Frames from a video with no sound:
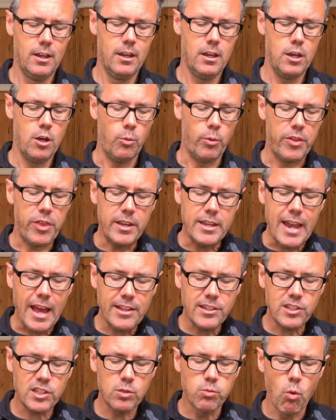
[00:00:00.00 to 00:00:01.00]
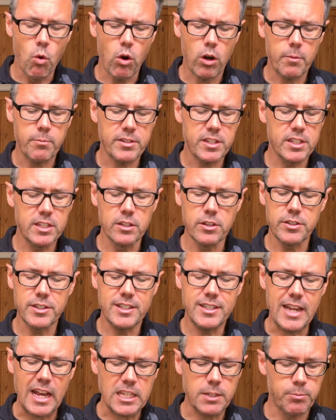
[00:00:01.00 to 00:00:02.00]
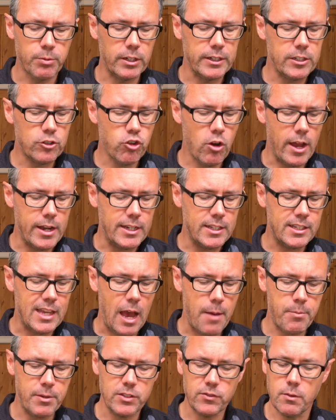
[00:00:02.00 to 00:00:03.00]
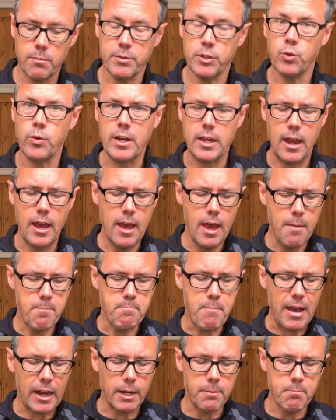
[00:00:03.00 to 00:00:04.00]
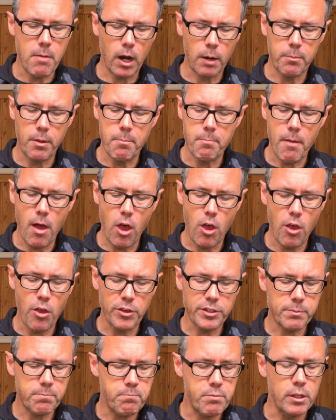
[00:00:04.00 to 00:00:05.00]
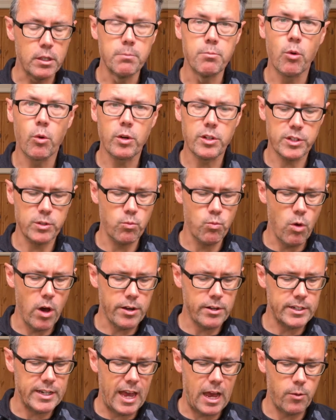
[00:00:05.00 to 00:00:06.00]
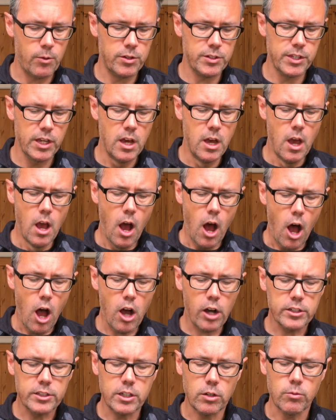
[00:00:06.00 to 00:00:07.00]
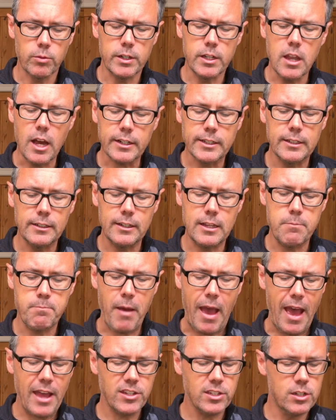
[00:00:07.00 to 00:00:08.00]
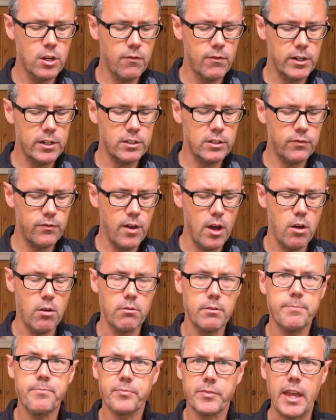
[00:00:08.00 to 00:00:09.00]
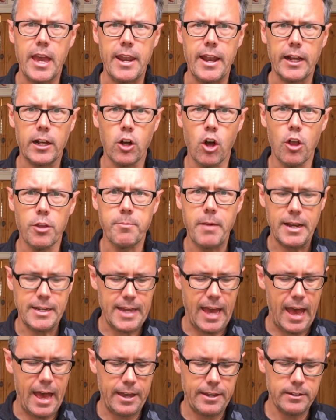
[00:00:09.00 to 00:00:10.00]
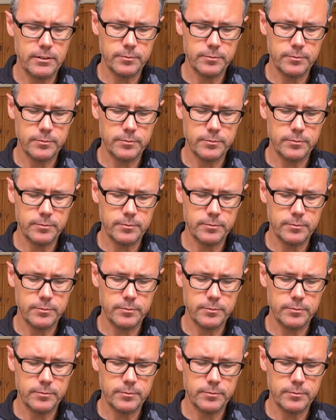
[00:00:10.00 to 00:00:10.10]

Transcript: With the Ned swarm still desperately trying to zap us from between mega marble malls, billboards, and water towers, Octo reluctantly passed over his phone, and I called my dad.